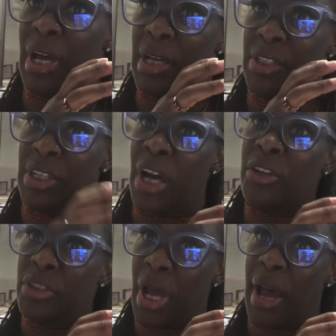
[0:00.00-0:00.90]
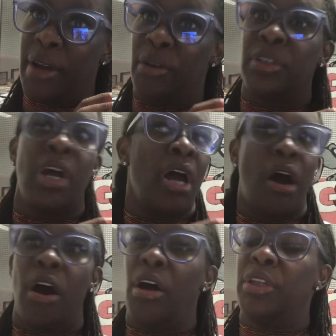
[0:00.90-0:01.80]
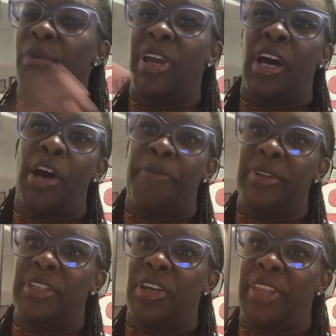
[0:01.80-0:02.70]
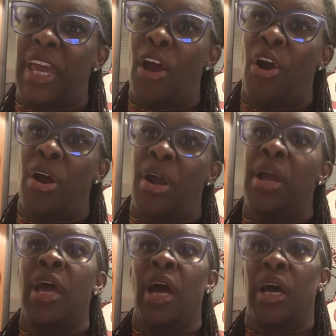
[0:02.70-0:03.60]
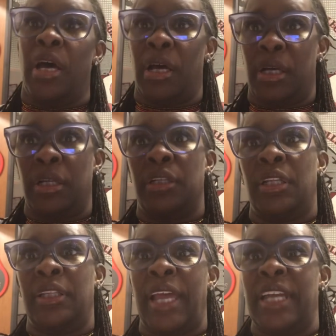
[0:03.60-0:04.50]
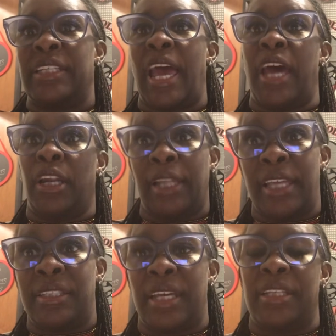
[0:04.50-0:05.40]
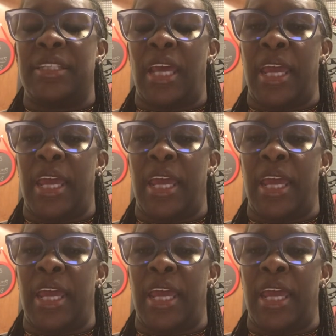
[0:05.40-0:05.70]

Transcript: a young child all the way up until they are uh, late adolescents.